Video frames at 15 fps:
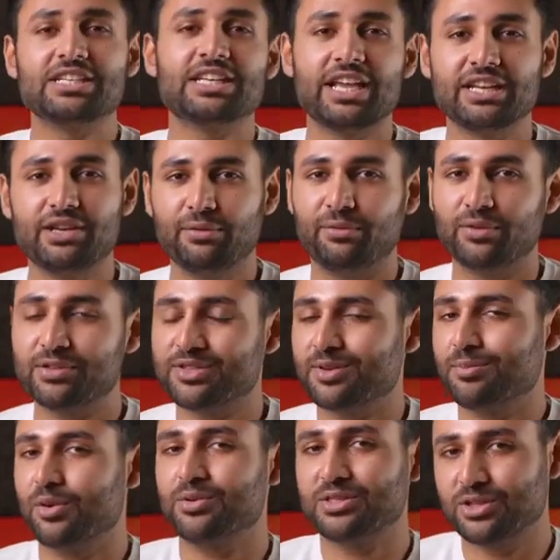and day difference in
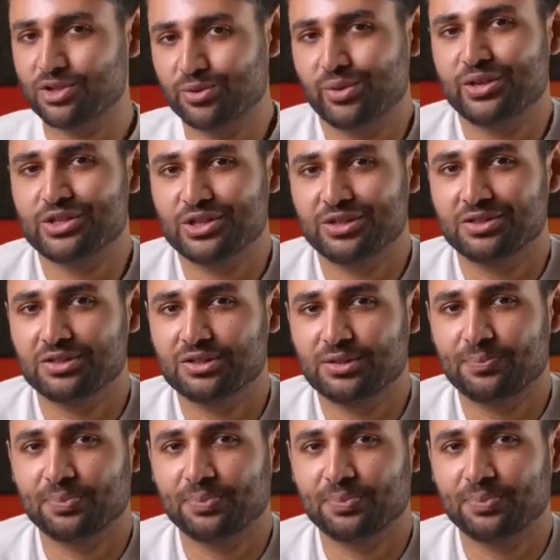most situations.